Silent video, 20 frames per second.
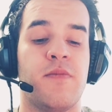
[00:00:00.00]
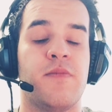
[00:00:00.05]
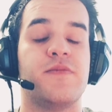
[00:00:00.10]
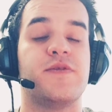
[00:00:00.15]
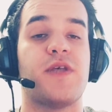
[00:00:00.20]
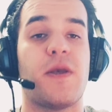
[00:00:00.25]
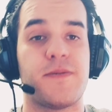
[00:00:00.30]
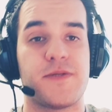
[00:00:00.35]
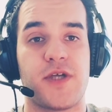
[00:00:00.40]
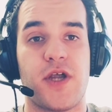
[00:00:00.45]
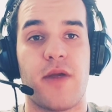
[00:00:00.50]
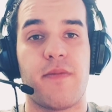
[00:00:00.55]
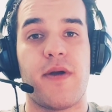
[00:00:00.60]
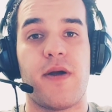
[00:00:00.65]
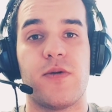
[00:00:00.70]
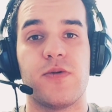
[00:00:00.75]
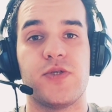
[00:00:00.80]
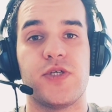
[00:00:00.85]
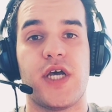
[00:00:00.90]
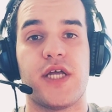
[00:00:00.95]
subscribe
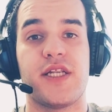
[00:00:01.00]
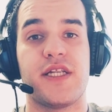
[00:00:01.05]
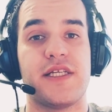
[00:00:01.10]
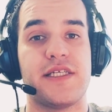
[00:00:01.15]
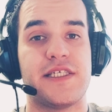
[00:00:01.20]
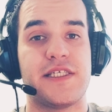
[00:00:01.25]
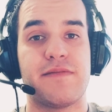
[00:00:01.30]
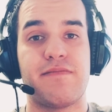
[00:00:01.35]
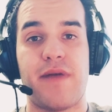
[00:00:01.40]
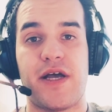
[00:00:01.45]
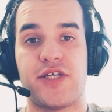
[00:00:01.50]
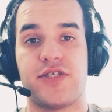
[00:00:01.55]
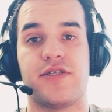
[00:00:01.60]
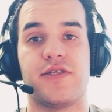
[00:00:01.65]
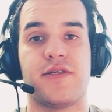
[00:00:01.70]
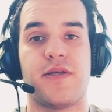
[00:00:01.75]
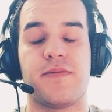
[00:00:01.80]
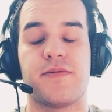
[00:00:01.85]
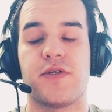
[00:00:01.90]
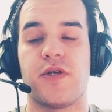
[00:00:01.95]
our channel, smash the
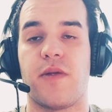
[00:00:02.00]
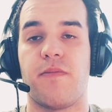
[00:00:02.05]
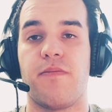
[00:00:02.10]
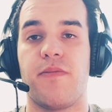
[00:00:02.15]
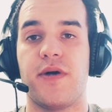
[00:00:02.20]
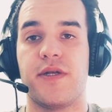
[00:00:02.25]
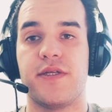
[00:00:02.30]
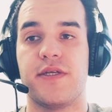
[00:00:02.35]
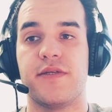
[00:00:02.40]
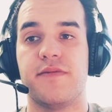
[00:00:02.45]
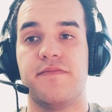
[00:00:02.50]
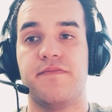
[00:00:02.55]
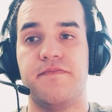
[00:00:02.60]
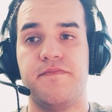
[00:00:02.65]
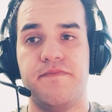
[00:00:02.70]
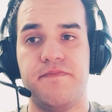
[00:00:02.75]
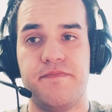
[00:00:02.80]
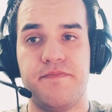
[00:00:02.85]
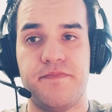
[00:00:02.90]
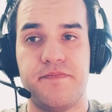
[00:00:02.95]
subscribe button,
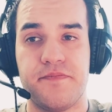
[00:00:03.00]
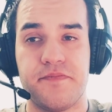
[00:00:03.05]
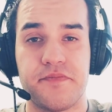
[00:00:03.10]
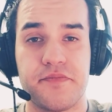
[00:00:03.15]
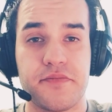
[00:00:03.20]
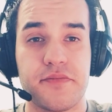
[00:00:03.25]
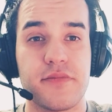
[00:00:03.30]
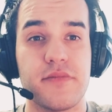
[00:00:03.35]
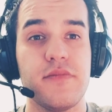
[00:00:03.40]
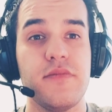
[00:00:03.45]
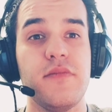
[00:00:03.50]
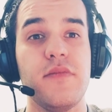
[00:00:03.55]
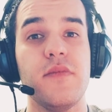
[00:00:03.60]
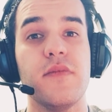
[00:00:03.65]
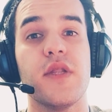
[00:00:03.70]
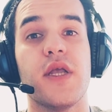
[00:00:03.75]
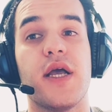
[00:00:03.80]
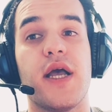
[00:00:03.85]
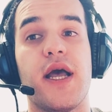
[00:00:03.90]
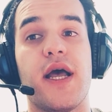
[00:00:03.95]

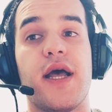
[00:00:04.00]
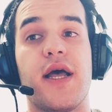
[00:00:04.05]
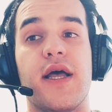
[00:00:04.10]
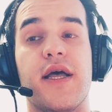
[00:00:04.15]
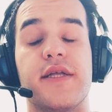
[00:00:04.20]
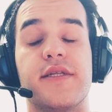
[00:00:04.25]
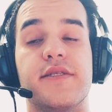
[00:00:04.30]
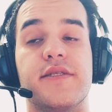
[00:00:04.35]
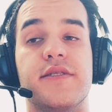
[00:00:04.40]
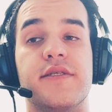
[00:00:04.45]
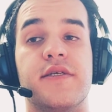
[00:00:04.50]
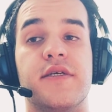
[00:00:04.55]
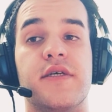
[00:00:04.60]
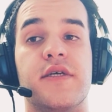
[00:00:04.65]
and